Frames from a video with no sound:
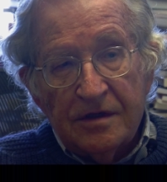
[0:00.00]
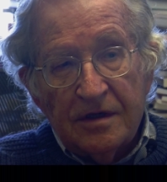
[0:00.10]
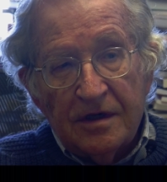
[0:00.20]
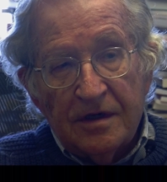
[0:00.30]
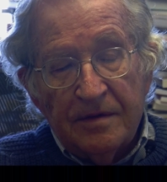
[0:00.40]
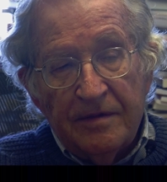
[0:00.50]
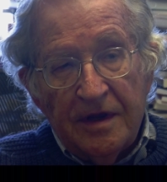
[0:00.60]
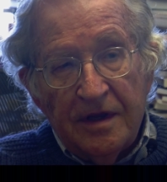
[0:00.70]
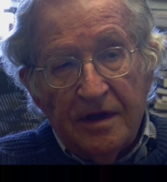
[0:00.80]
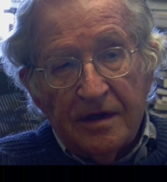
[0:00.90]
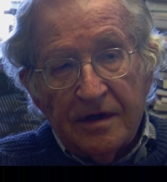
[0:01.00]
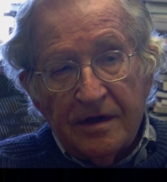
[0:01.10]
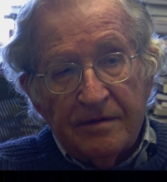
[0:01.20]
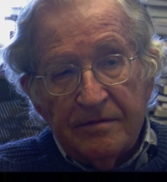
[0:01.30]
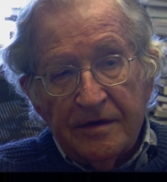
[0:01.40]
that are
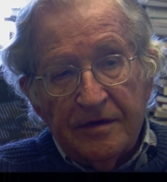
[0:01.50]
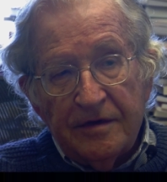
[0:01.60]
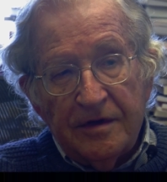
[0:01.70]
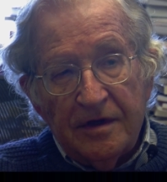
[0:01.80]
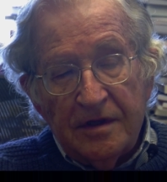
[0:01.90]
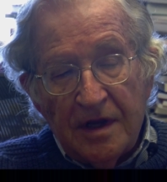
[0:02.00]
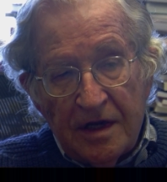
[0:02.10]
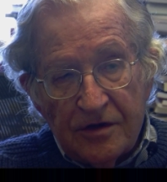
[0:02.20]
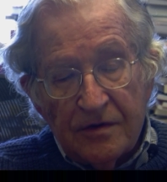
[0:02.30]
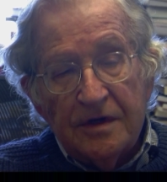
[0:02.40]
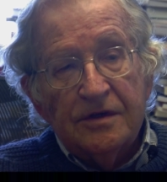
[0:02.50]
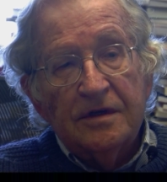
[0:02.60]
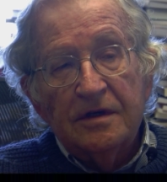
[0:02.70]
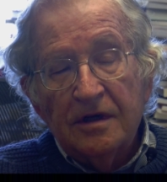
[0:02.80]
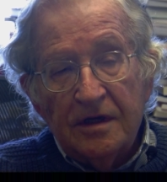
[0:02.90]
dangerous
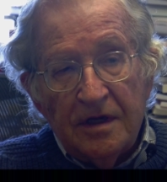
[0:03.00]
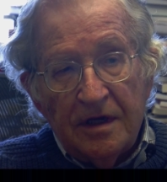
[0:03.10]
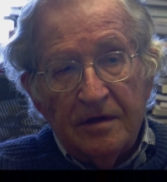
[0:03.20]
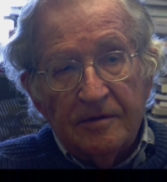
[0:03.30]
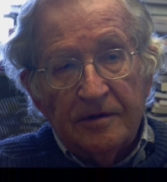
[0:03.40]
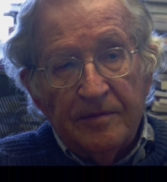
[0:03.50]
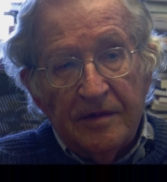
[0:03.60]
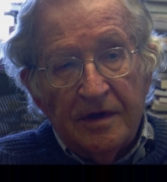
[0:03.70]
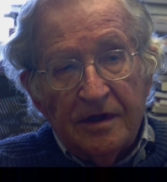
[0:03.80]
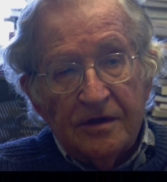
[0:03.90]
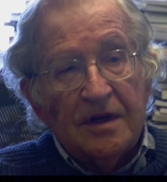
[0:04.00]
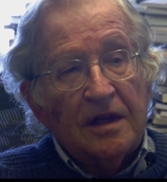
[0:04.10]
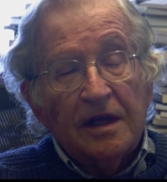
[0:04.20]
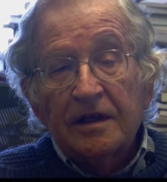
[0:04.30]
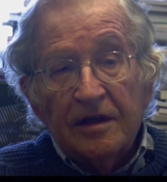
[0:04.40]
and untenable. It's not
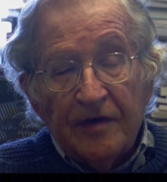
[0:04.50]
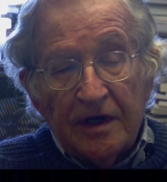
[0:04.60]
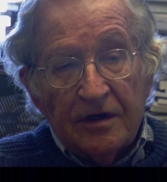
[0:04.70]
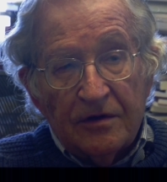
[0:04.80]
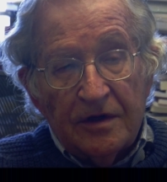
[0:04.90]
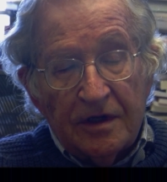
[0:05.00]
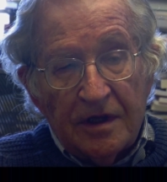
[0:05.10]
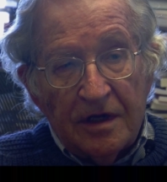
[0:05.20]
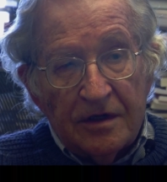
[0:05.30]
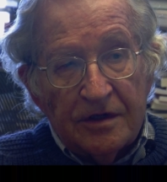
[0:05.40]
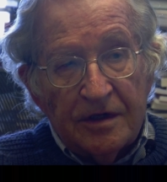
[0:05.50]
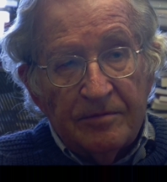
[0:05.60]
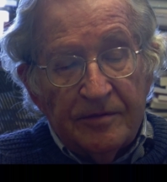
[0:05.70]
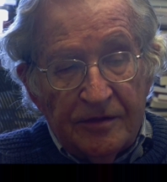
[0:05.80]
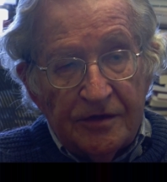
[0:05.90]
like living under a dictatorship.
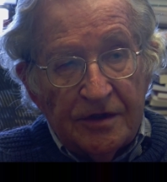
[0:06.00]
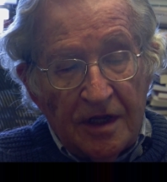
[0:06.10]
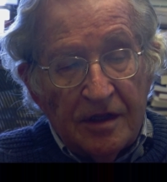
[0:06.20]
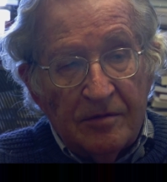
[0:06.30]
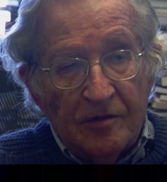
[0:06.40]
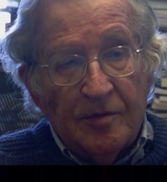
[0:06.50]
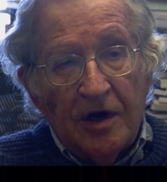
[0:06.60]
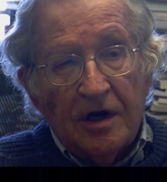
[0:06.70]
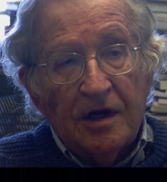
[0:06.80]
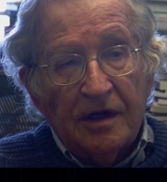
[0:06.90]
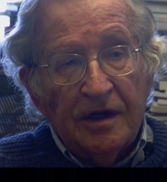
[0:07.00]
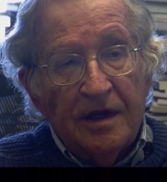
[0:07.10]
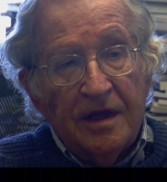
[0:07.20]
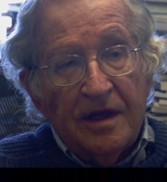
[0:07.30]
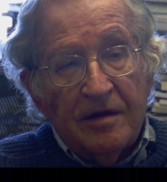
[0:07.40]
It's not Mubarak,
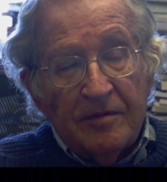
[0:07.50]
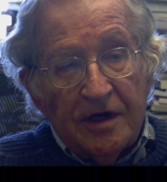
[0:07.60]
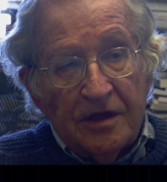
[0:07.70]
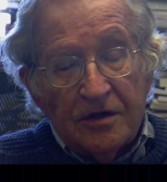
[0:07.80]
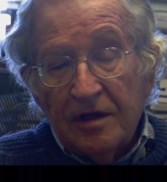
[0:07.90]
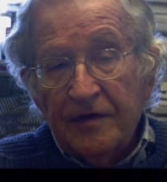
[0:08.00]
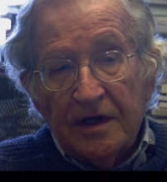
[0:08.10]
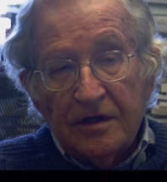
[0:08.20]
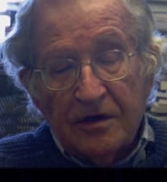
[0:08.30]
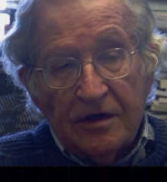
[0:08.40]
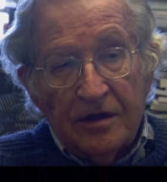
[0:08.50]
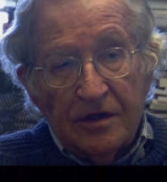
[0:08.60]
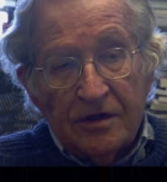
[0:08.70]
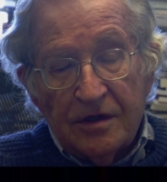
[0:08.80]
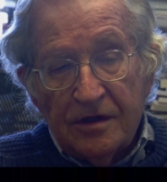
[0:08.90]
but it's living under
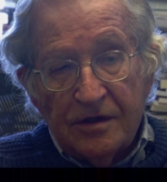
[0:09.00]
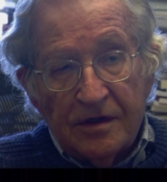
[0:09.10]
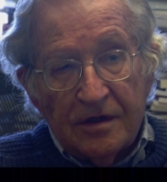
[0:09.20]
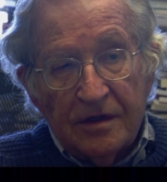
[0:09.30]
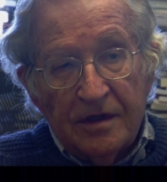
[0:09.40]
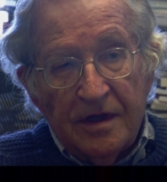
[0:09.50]
conditions that are